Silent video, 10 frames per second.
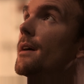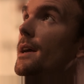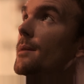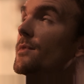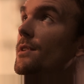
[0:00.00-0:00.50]
I
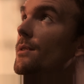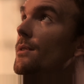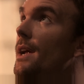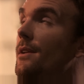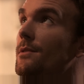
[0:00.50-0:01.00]
am too, and
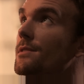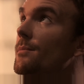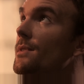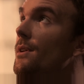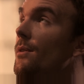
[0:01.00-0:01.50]
I know there's
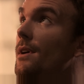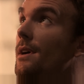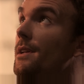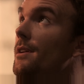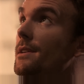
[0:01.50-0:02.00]
something going on
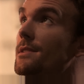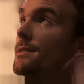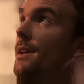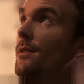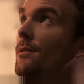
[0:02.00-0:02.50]
here. I just, I